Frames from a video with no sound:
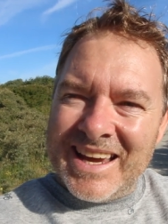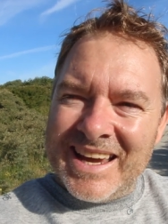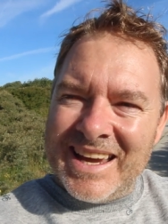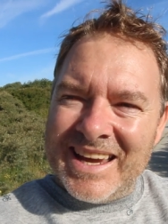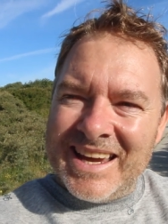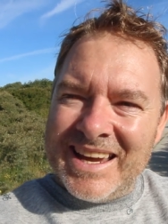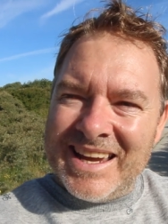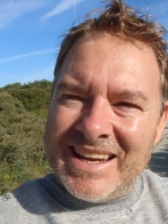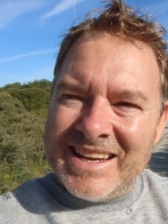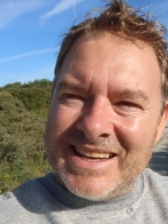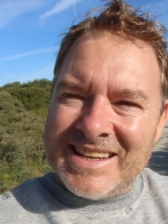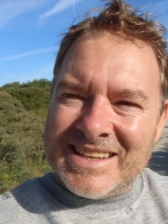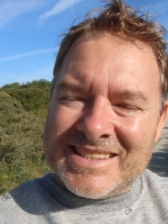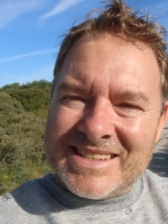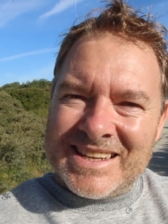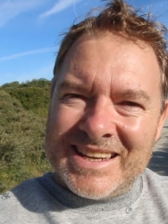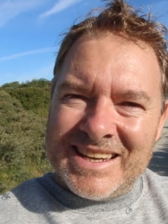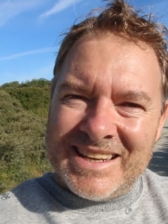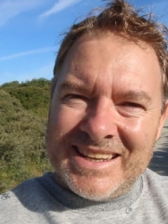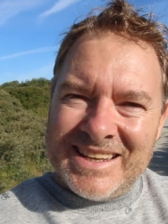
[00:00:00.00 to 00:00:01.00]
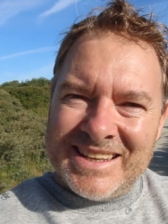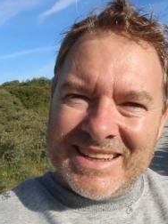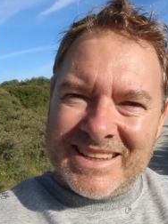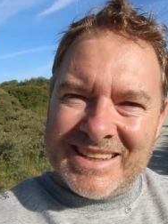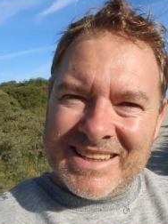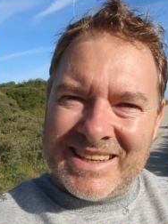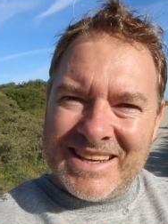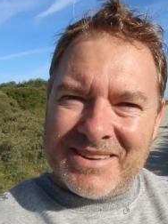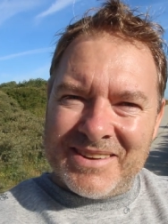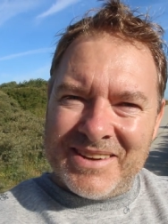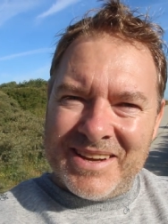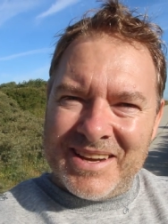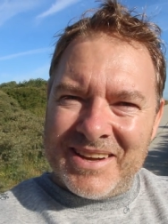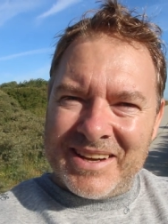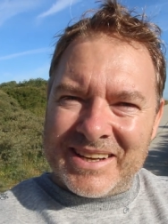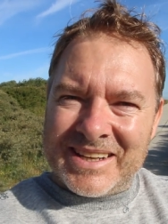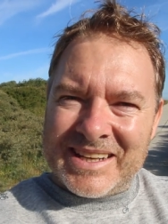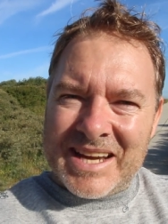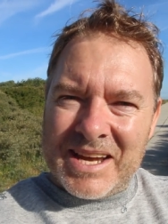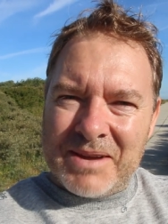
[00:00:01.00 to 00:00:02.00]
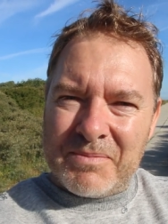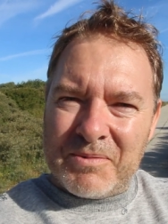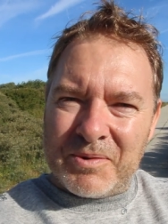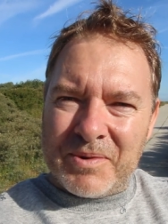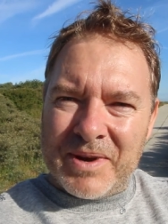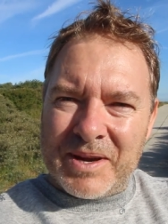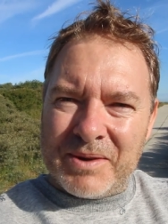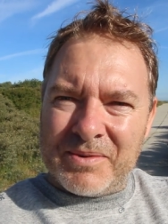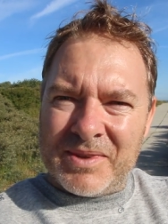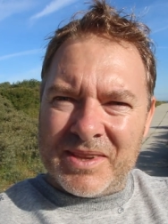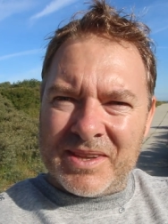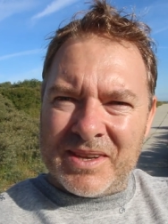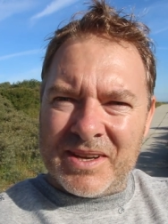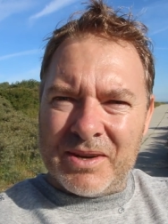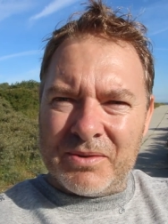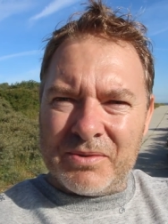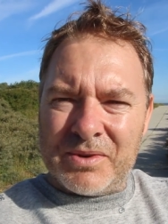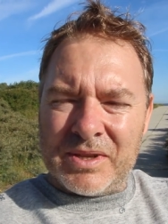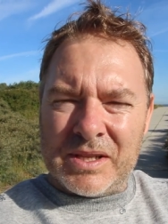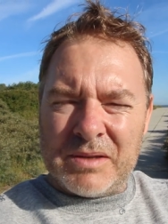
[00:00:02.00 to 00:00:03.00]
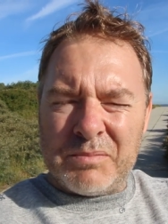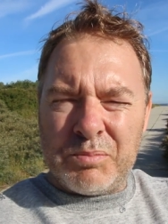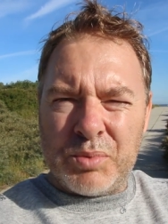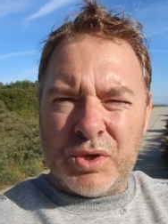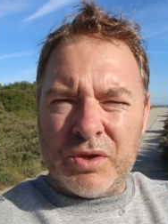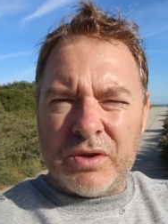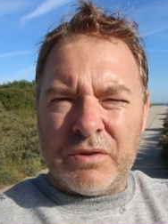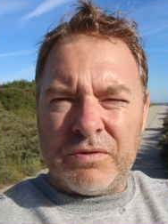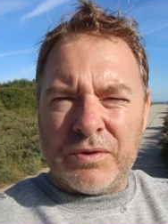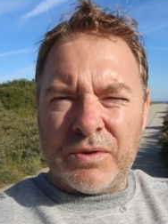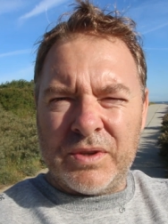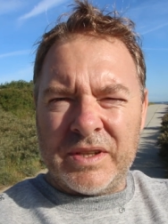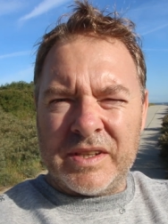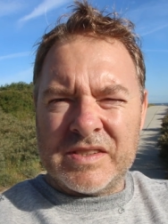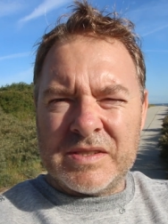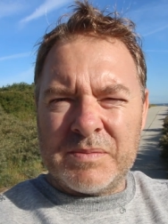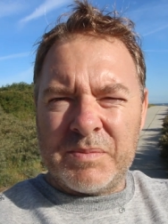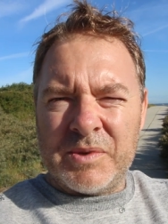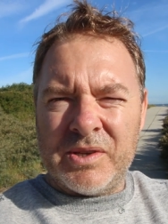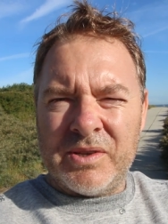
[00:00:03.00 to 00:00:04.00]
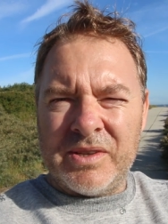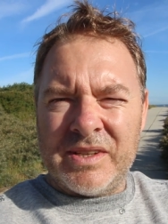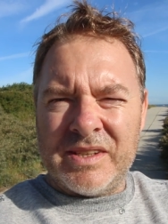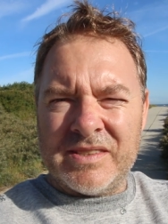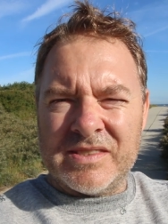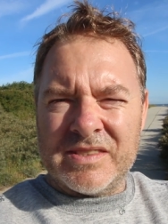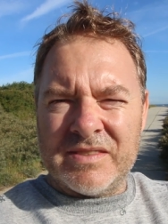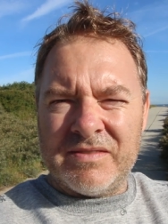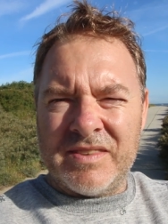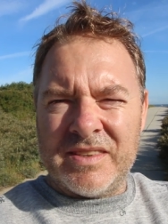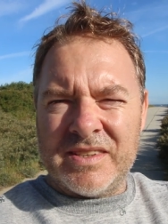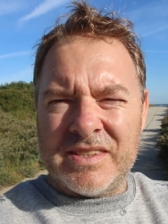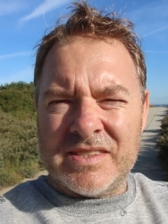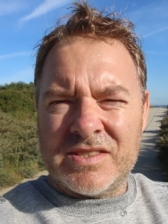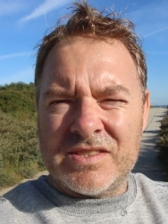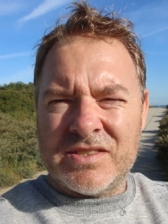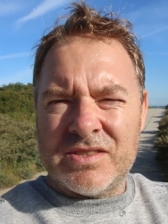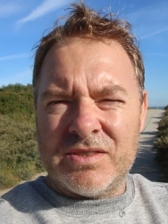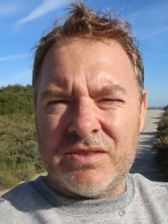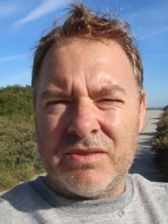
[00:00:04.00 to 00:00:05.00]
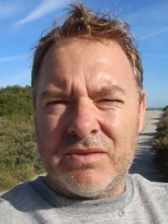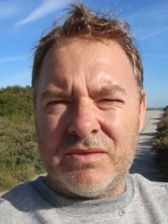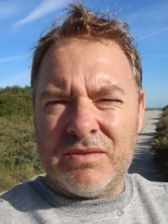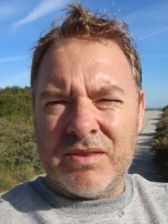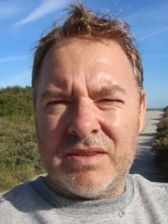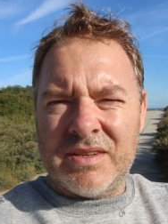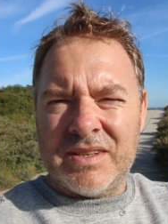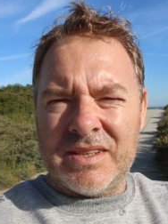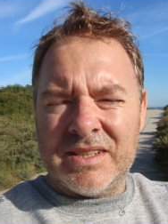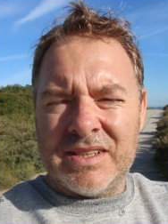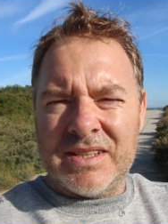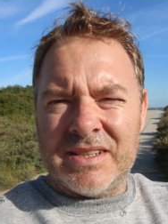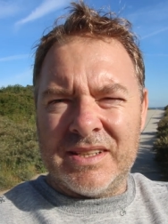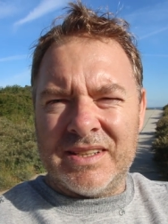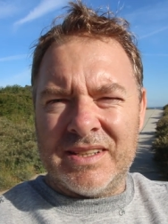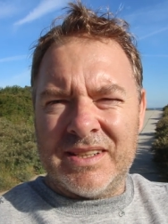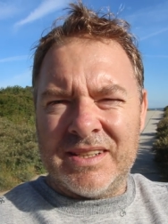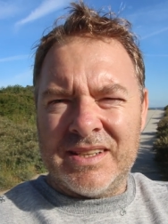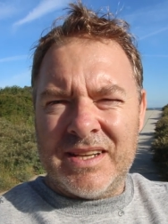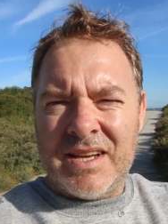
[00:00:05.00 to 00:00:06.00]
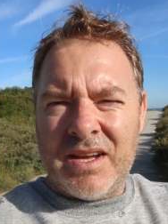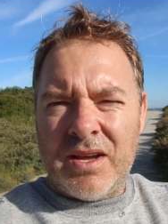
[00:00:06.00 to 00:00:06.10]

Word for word: and uh, I came away with a really beautiful experience of these two uh,